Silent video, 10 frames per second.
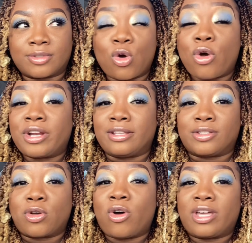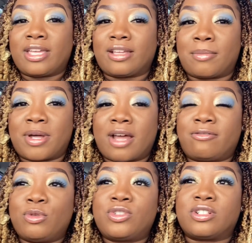courting, talking about our
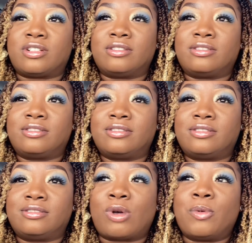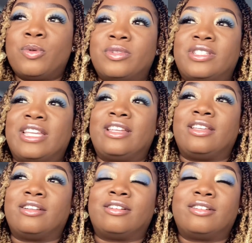future while we were
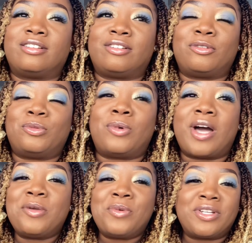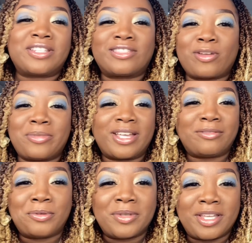dating, why are we going to stop
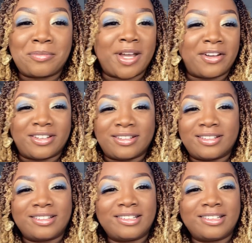that when we get married?